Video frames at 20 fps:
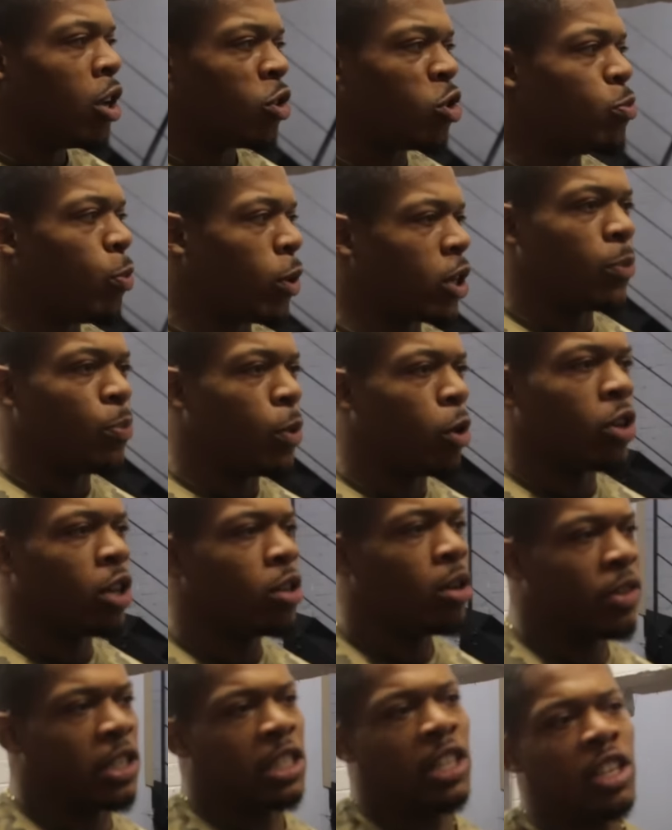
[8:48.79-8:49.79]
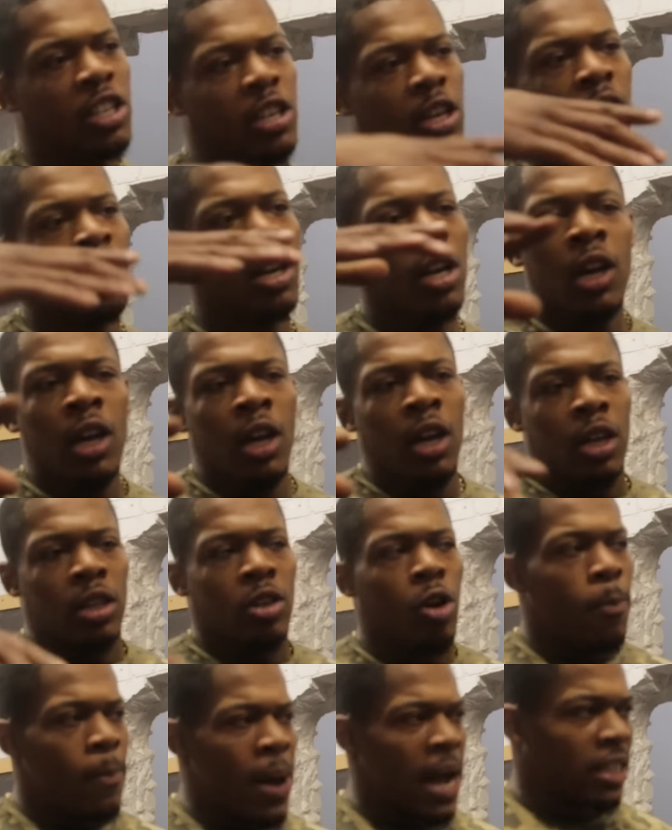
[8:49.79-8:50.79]
do bodybuilding, obviously
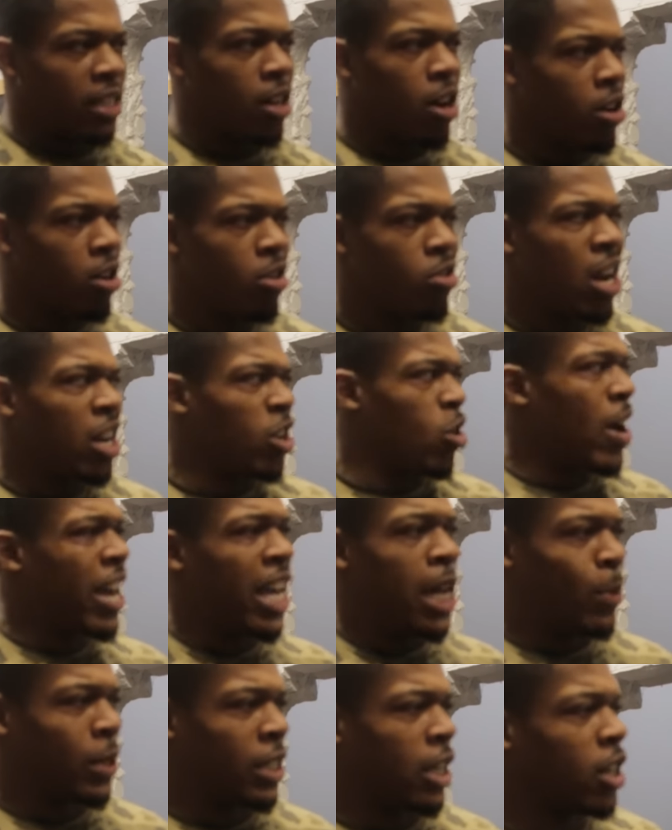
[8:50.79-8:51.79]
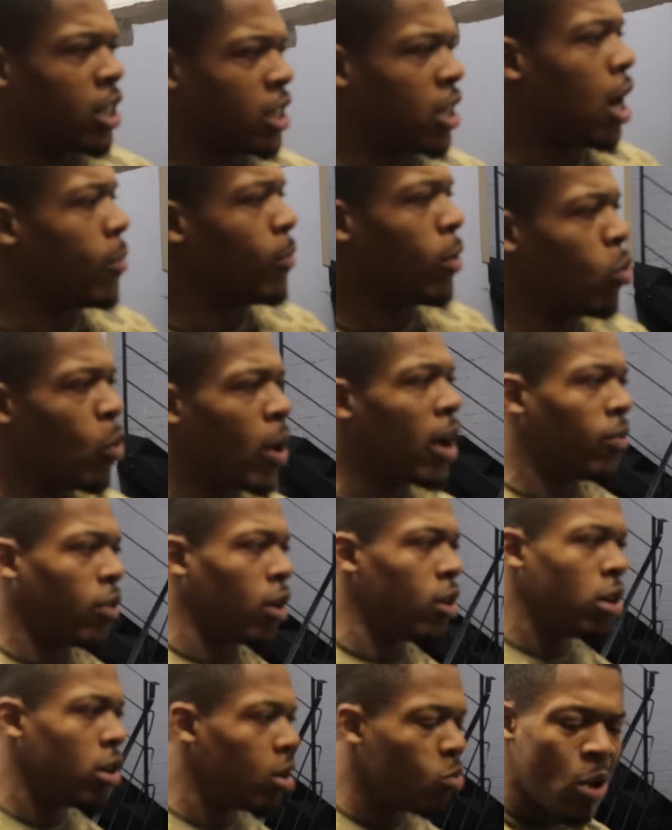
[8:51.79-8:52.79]
don't max out, go out on 80% or something or
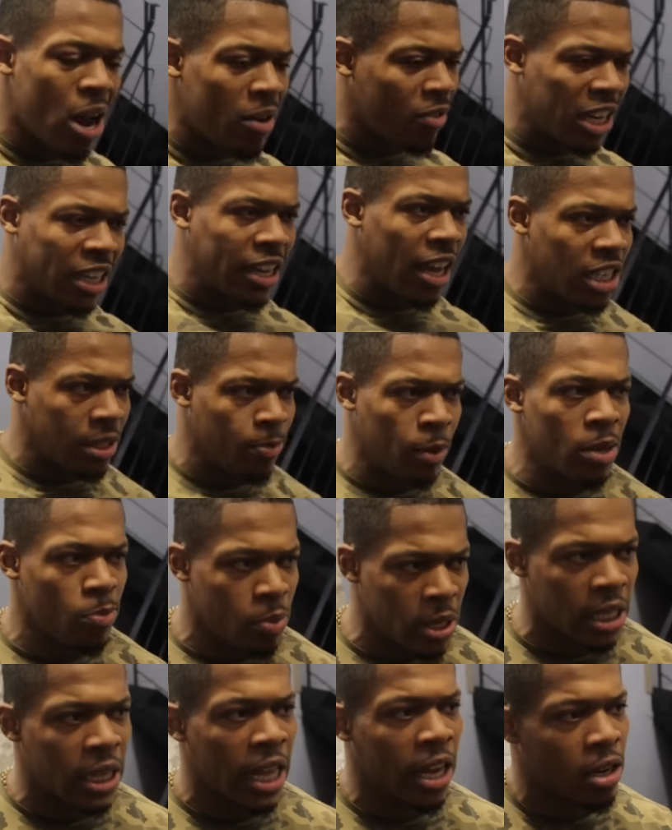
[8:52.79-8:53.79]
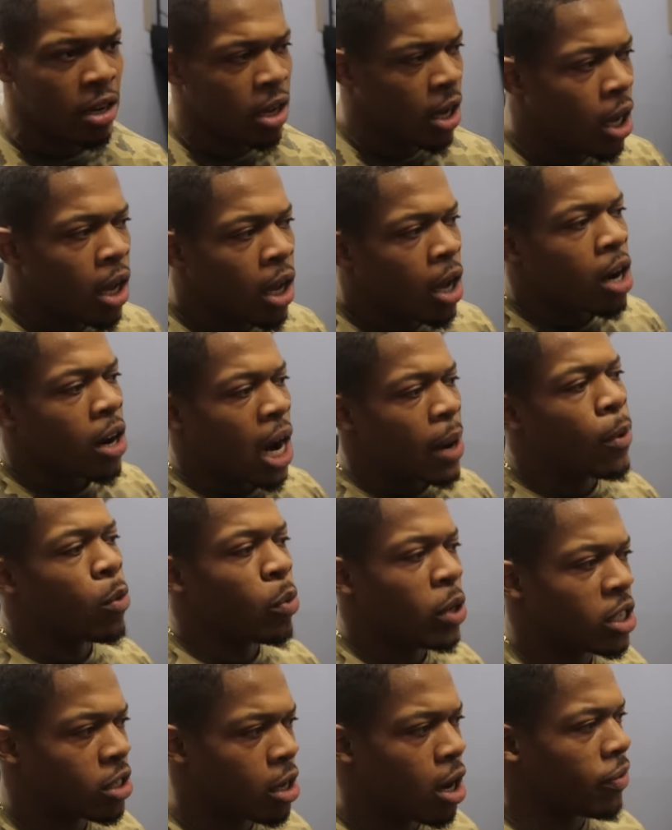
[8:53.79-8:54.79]
whatever the case may be, then a couple
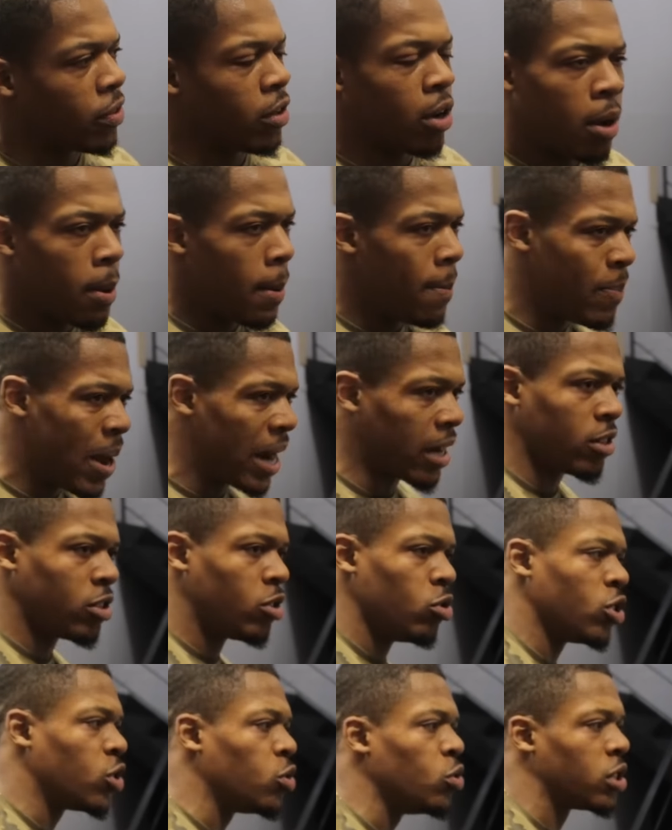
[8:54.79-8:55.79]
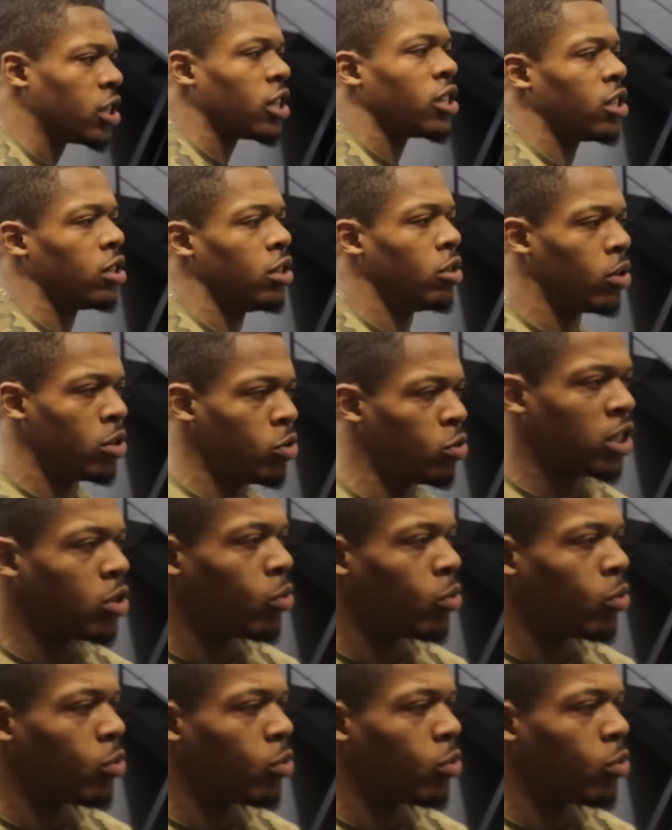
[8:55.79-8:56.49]
weeks after, bang, do the 260, you'll